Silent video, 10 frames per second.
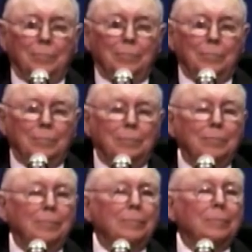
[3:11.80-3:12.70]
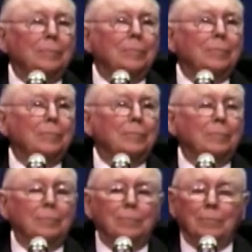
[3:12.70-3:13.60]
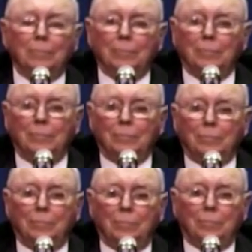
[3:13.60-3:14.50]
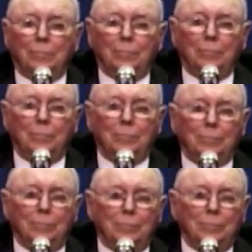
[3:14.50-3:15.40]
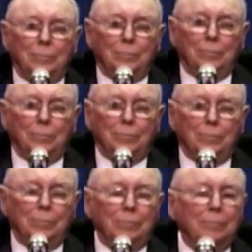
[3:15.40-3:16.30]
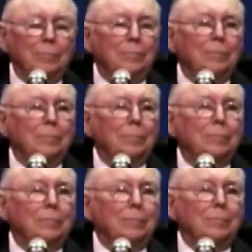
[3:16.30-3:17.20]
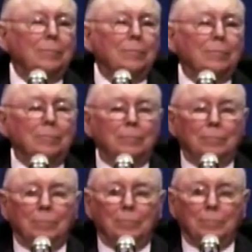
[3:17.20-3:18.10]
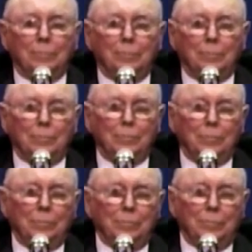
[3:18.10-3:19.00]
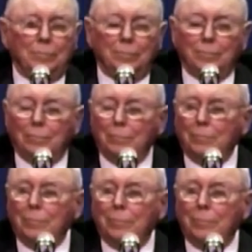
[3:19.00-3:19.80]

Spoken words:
[no speech]